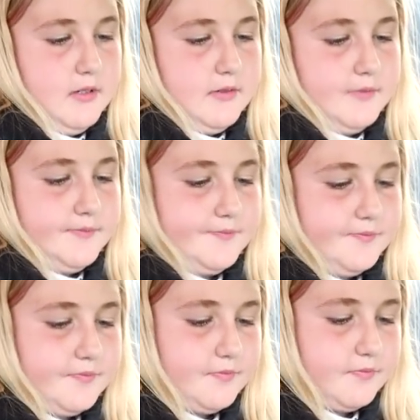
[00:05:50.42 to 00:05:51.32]

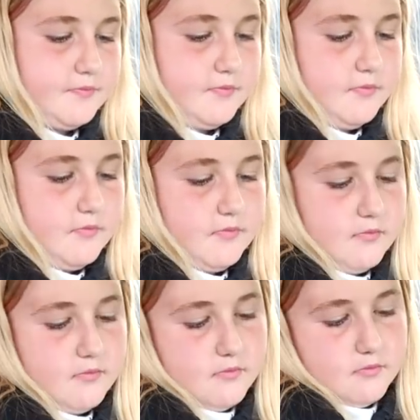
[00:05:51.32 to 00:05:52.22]

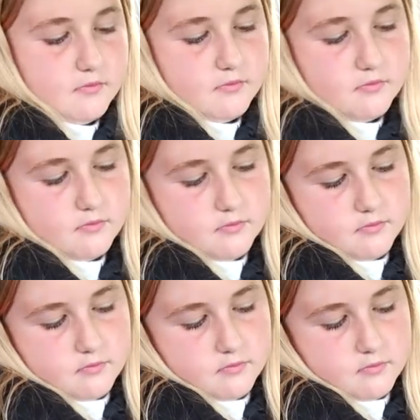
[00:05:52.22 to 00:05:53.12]

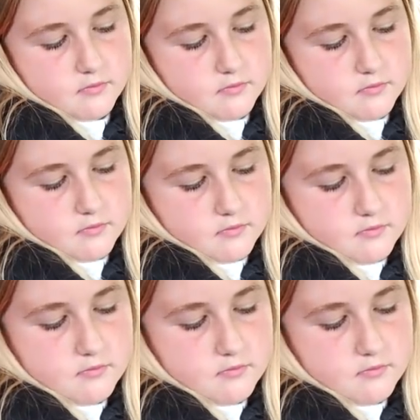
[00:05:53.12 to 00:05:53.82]
Nobody speaks.